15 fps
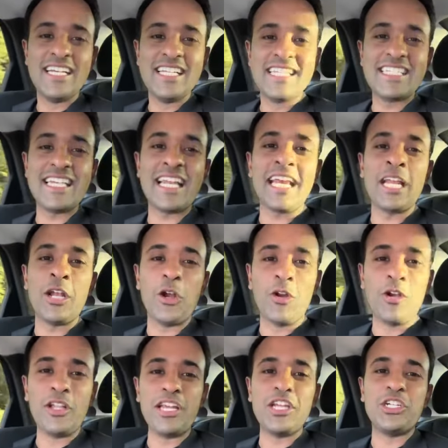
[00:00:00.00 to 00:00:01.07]
sitting in
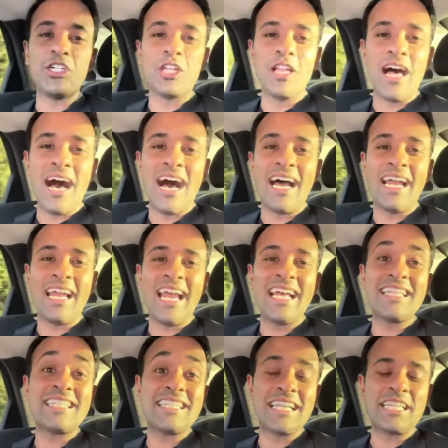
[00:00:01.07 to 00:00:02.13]
early July
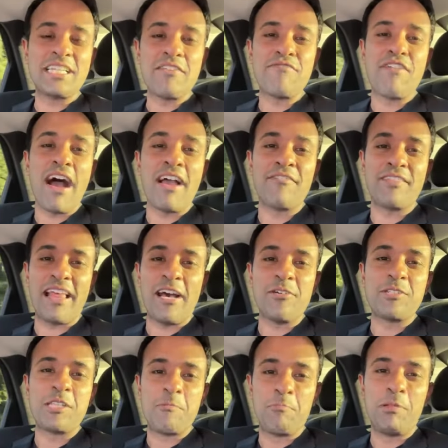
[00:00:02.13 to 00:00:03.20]
at
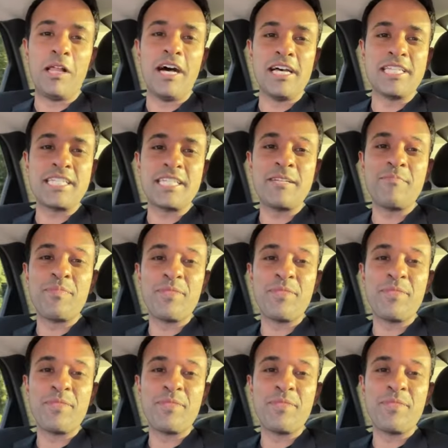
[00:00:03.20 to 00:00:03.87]
65,000 plus.